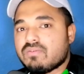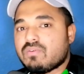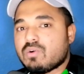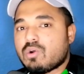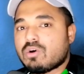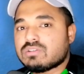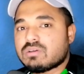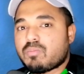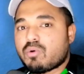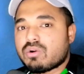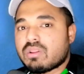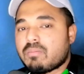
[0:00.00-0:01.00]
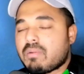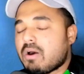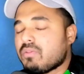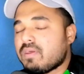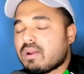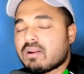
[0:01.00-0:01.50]
If you don't support them,
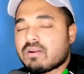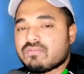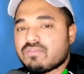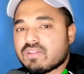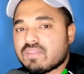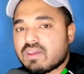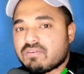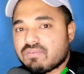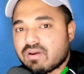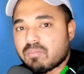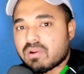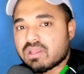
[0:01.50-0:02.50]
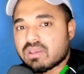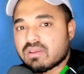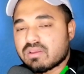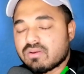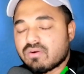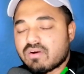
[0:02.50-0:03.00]
how they're gonna feed their
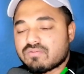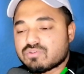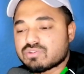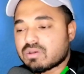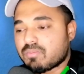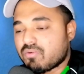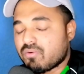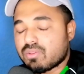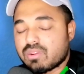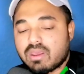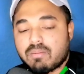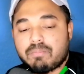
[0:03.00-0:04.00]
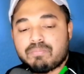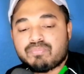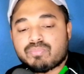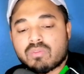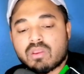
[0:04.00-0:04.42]
family? You have to support them,